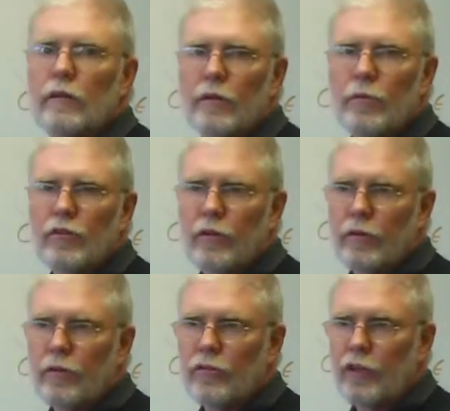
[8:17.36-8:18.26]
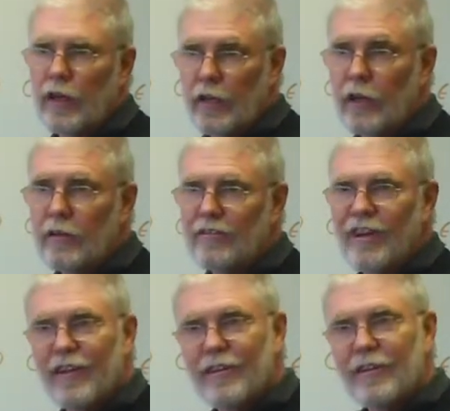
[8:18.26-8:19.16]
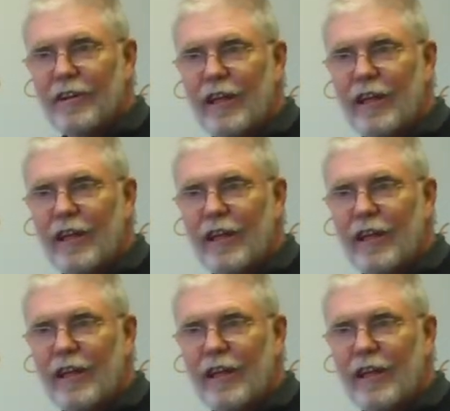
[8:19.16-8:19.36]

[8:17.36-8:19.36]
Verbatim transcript: the material together rather than